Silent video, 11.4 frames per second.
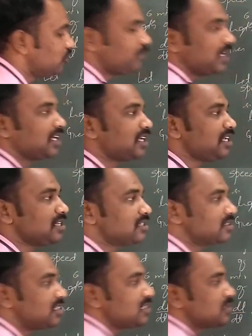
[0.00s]
Do you
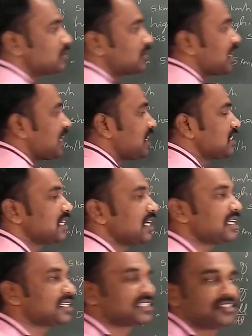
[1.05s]
agree? These two triangles
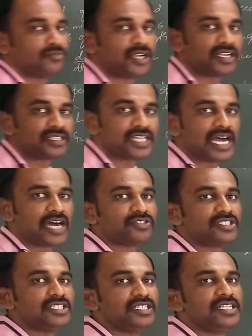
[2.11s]
are similar. They
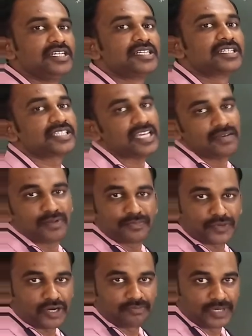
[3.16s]
have the
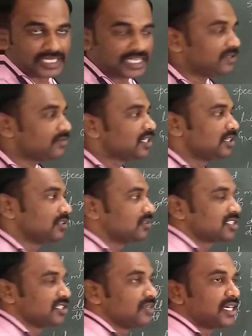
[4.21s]
same property.
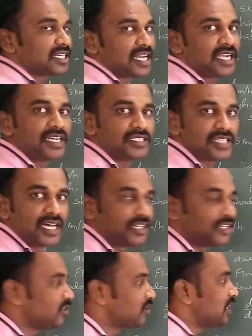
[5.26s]
Similar triangles
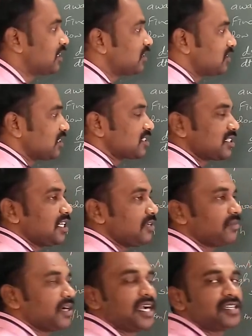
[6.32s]
already know that. The
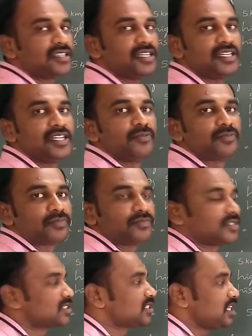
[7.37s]
same and the
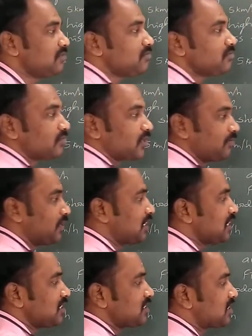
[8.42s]
same
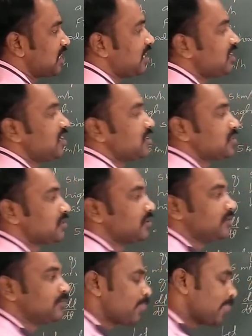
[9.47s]
property is that.
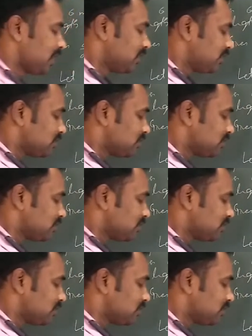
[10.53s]
So